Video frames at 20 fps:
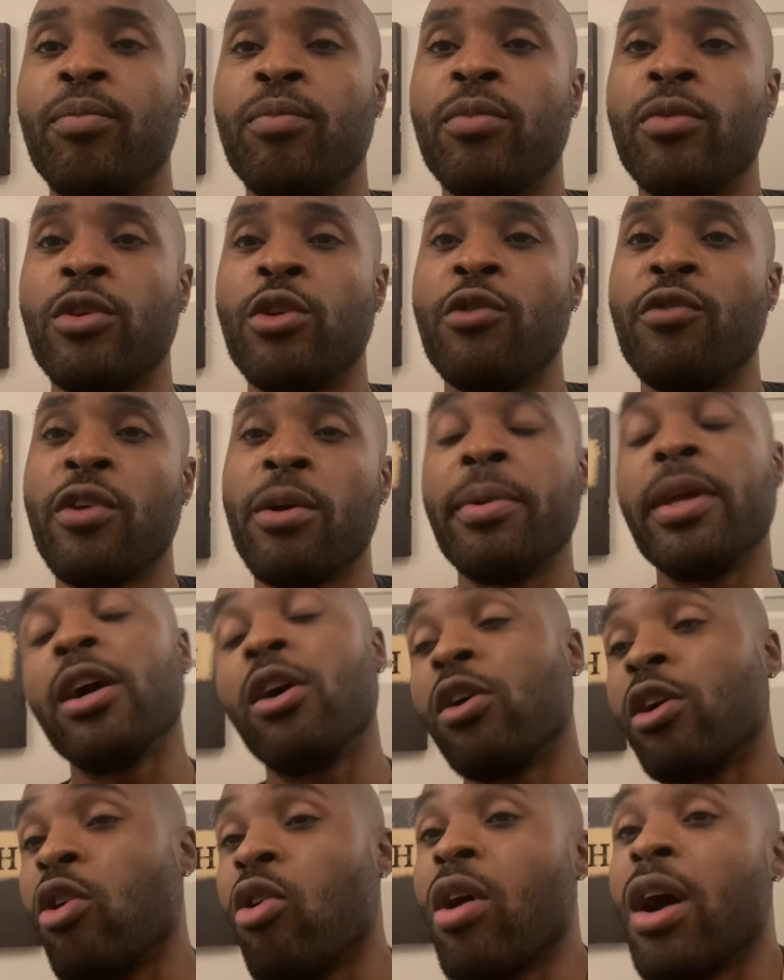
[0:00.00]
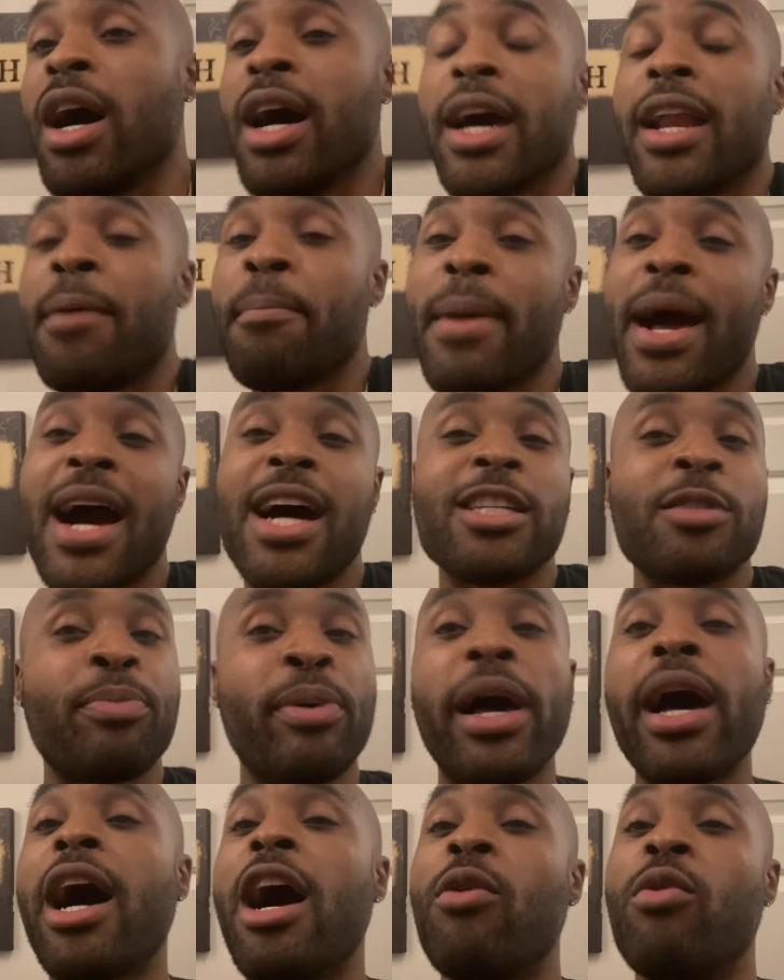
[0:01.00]
You feel me? He's going to go 100 miles per
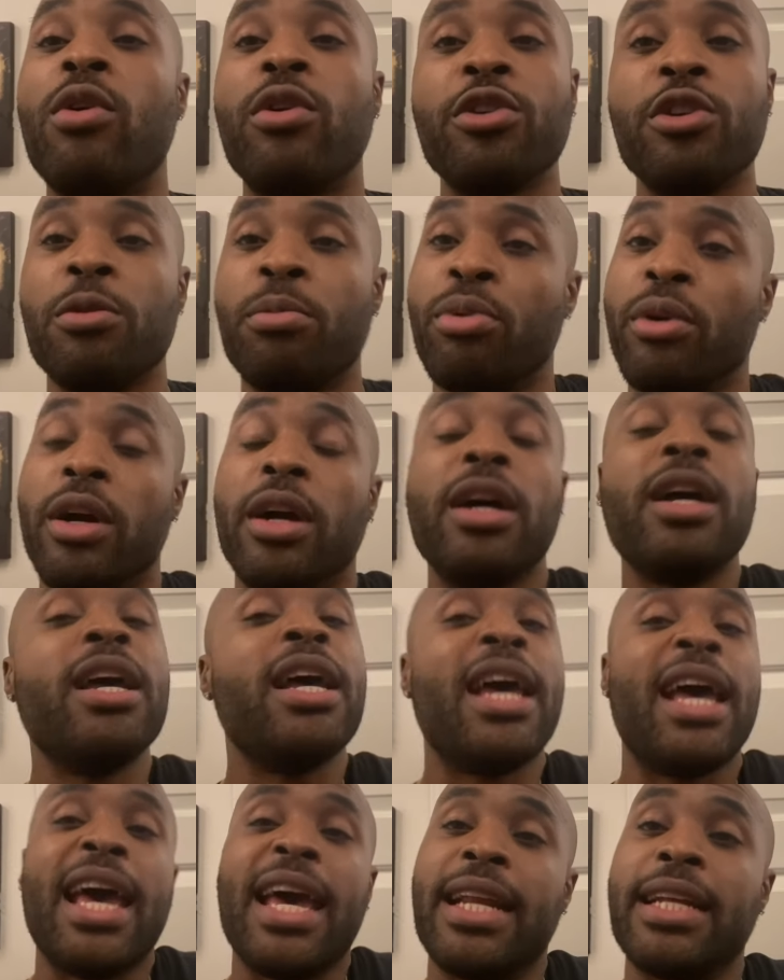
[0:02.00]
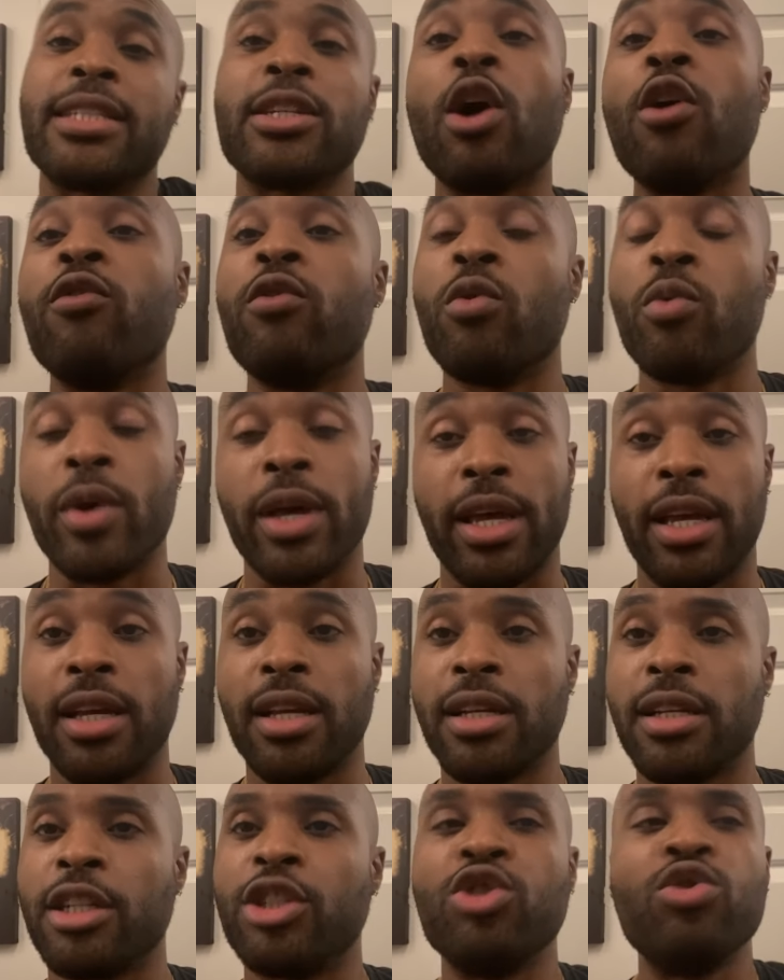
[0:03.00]
hour on you, bro, and it's over with,
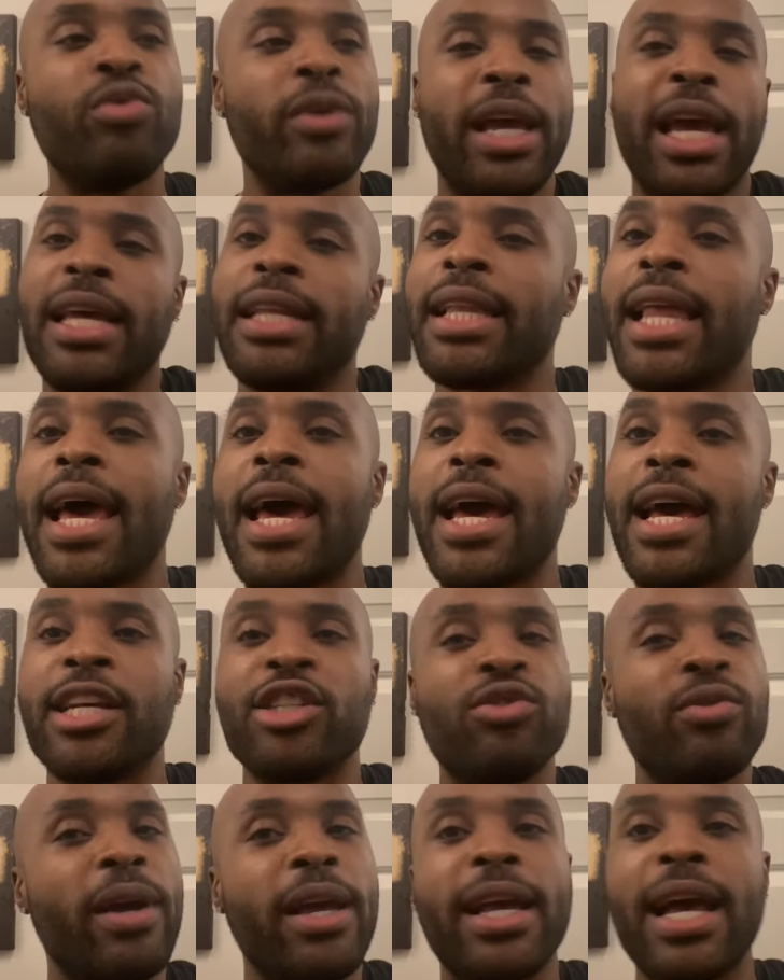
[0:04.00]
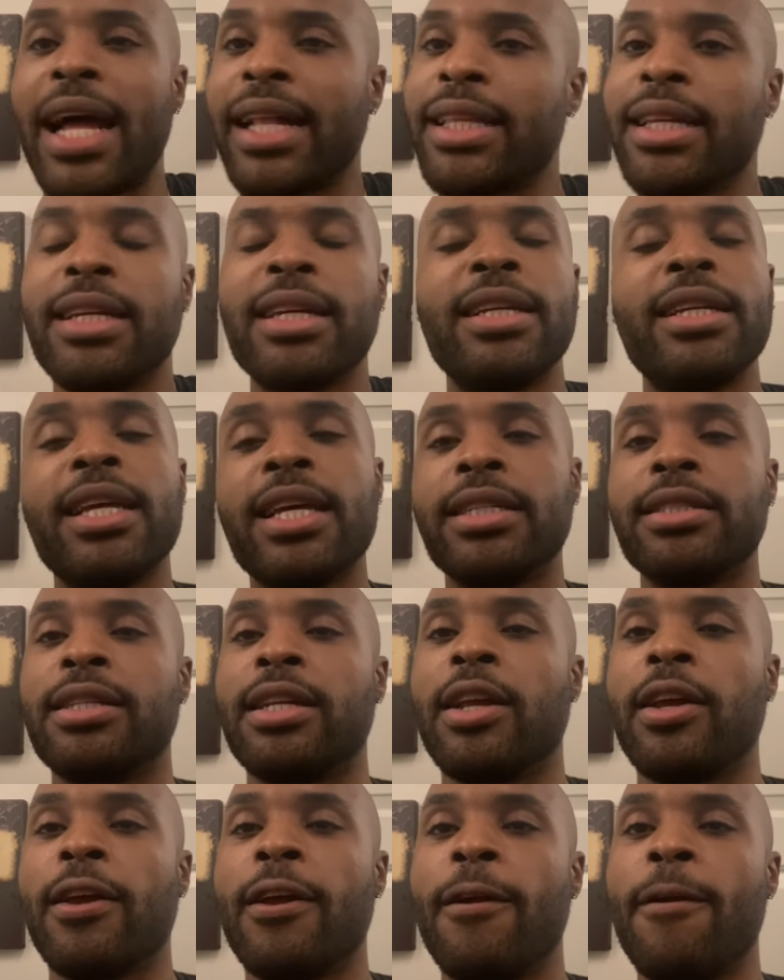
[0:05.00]
because you can't last. You ain't got the
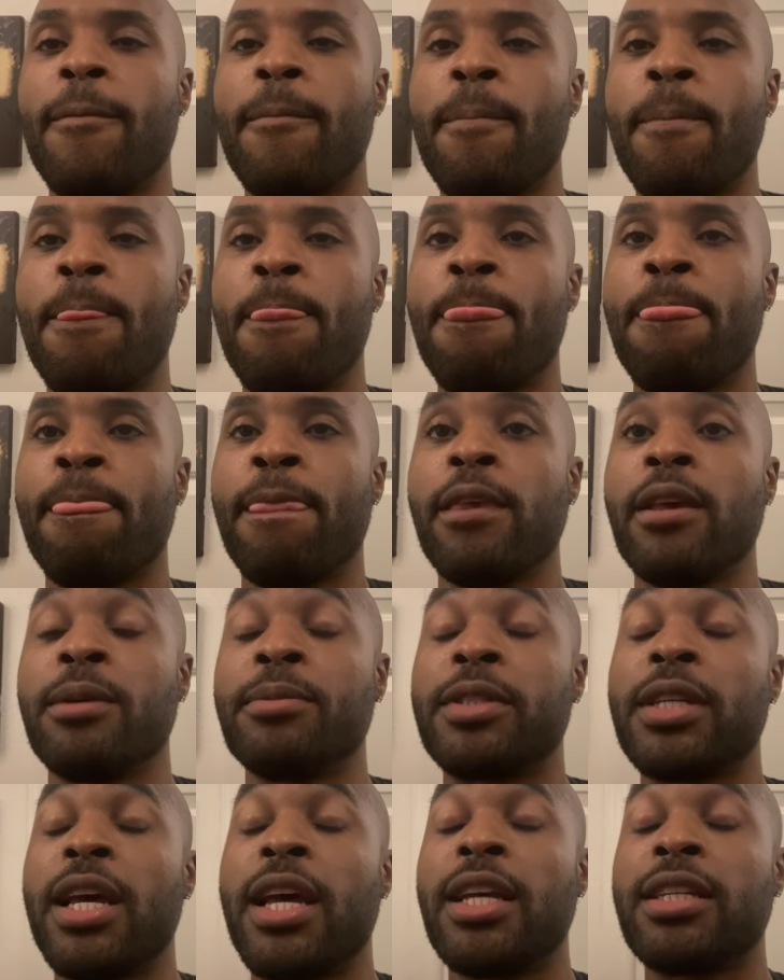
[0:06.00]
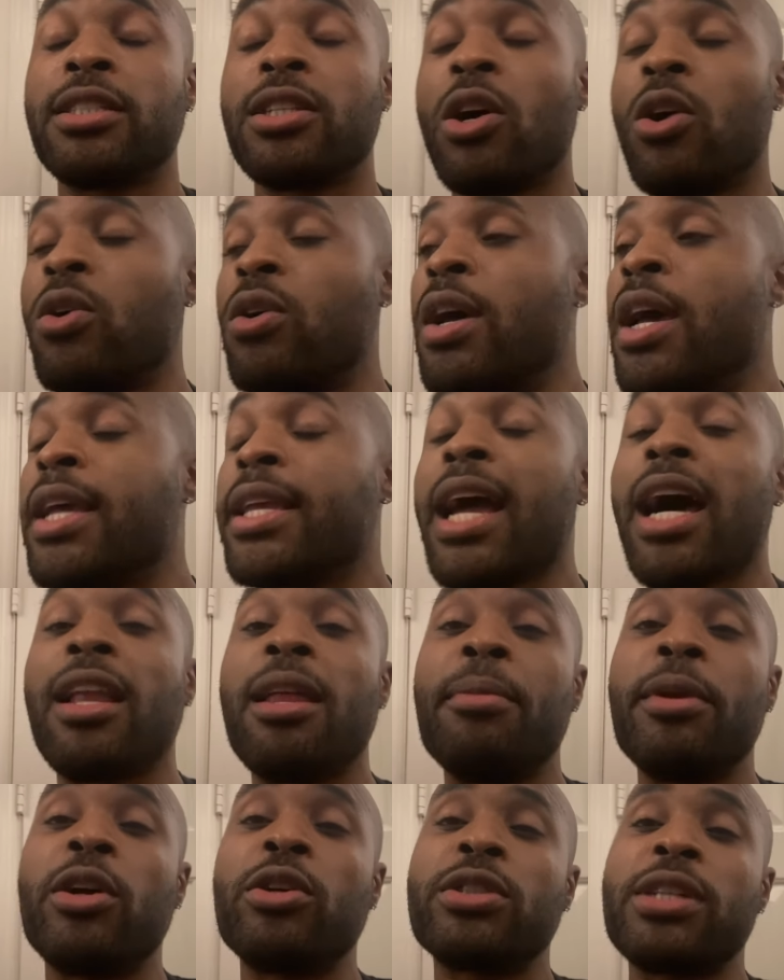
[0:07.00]
conditioning. You know what I'm saying? So, y'all let
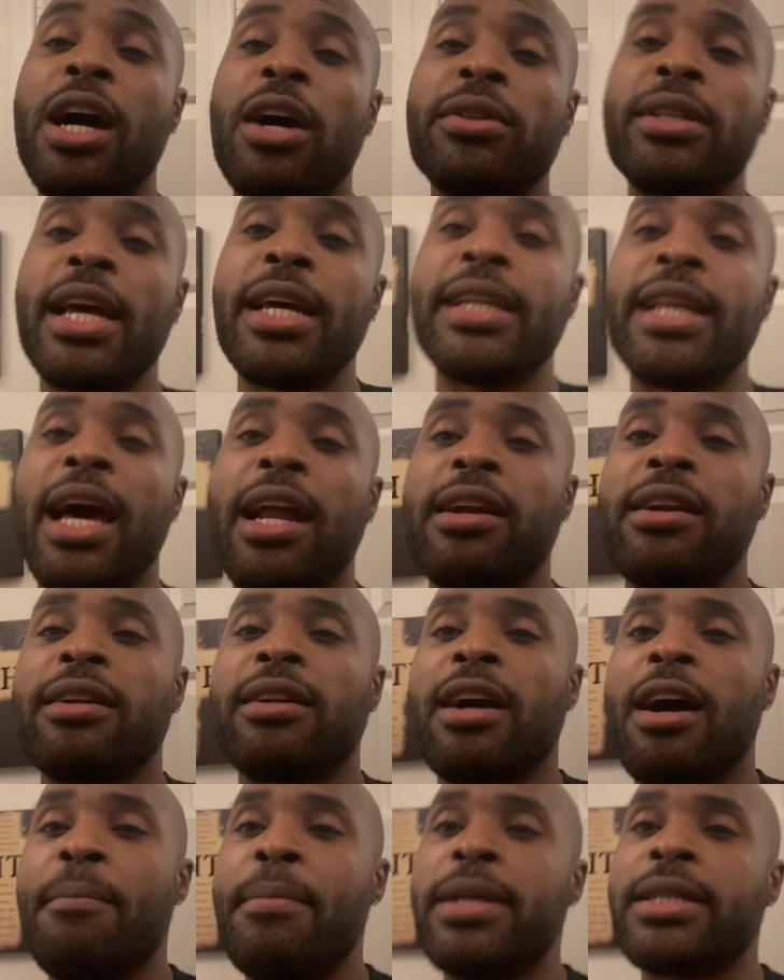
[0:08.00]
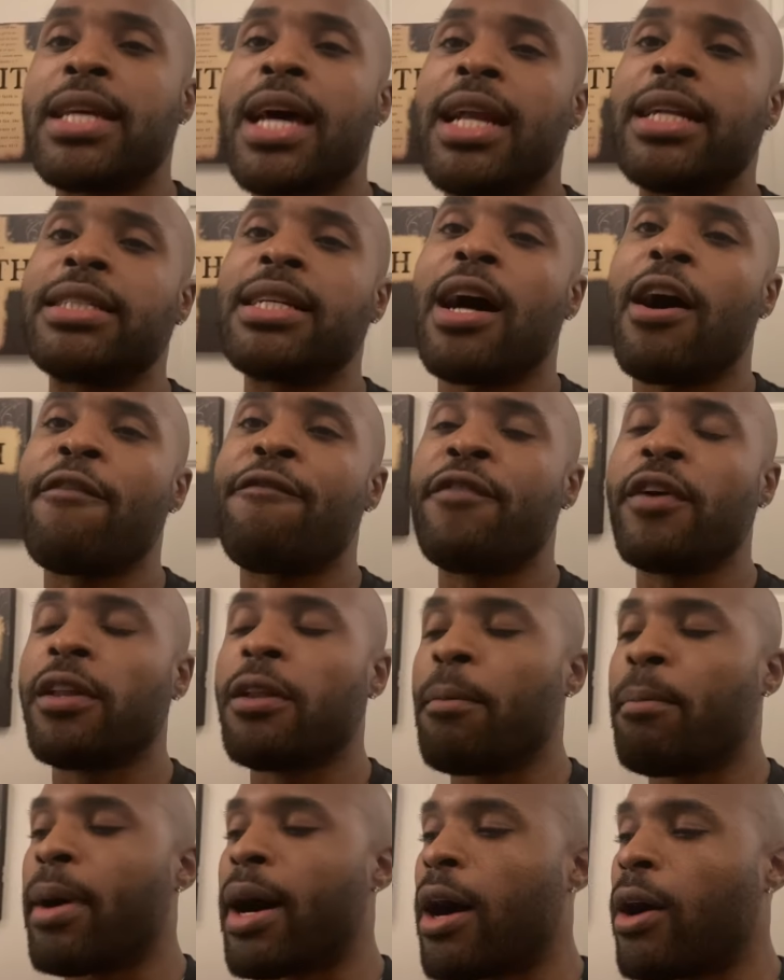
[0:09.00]
me know what y'all think down in the comments. How did y'all feel
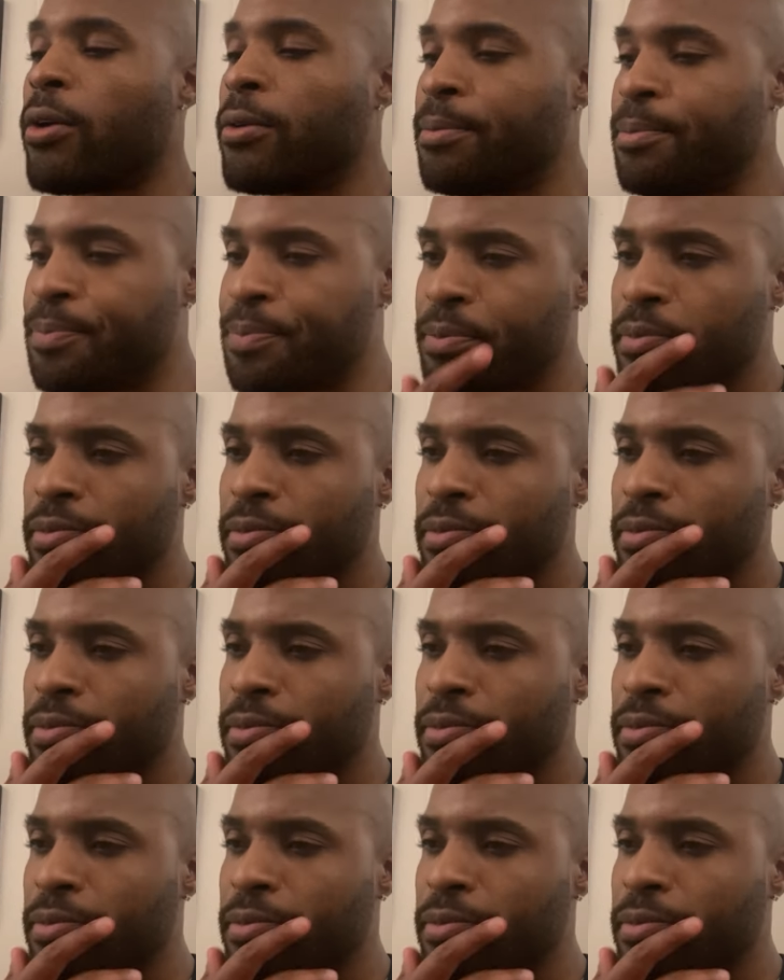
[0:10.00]
about